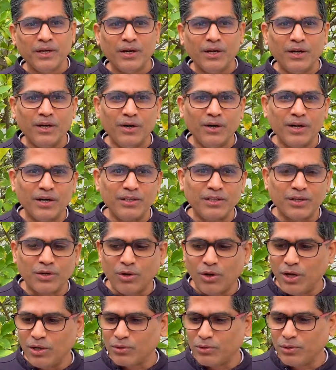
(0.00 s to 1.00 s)
or the
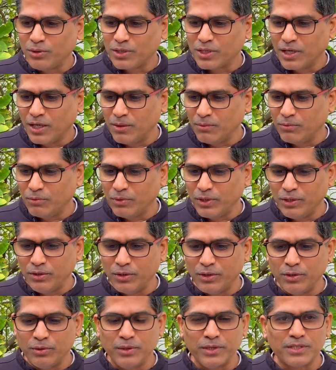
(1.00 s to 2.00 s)
call could come when
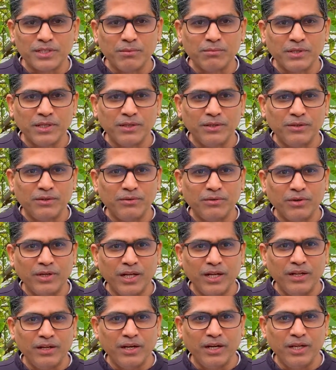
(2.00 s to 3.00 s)
you're doing something
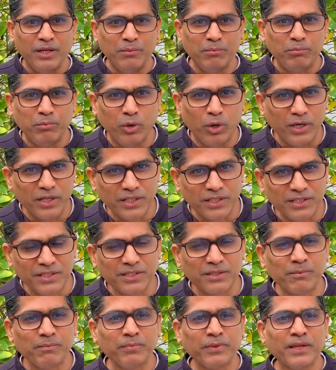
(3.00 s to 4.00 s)
really, really
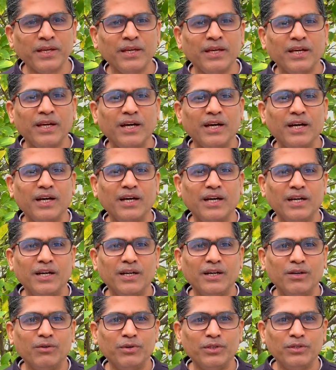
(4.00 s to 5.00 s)
important
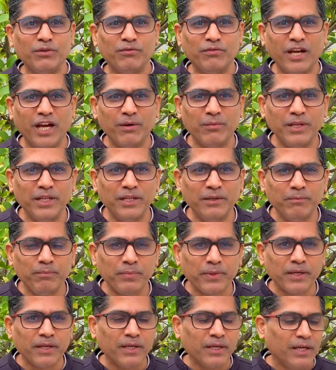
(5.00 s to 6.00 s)
with your family,
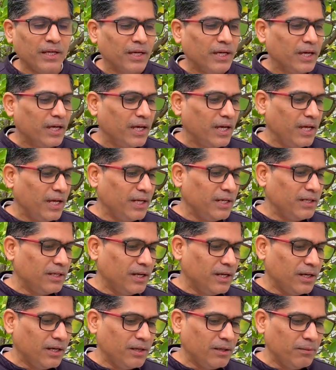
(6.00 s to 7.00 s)
and
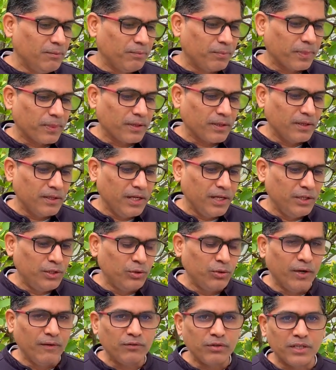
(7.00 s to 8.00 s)

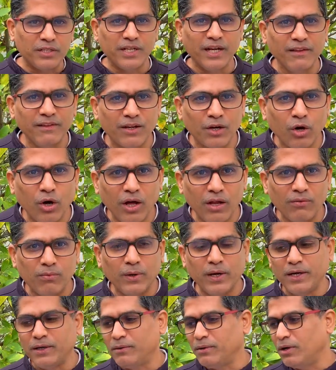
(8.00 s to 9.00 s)
you have to attend the call,
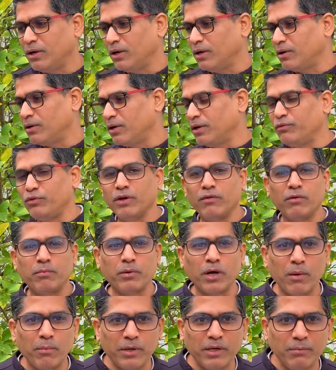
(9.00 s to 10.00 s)
right? Or if you have a
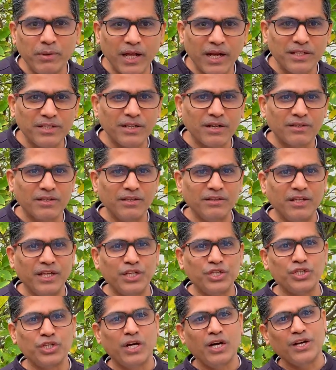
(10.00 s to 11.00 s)
property manager, then they
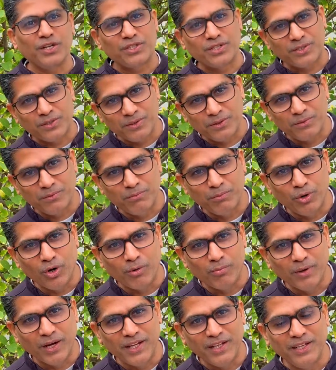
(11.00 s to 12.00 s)
charge
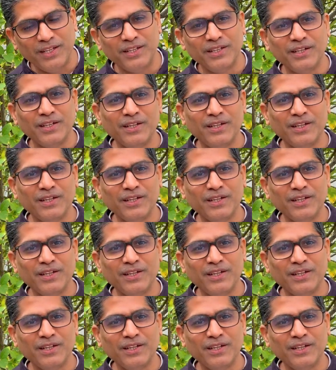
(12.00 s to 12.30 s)
more money,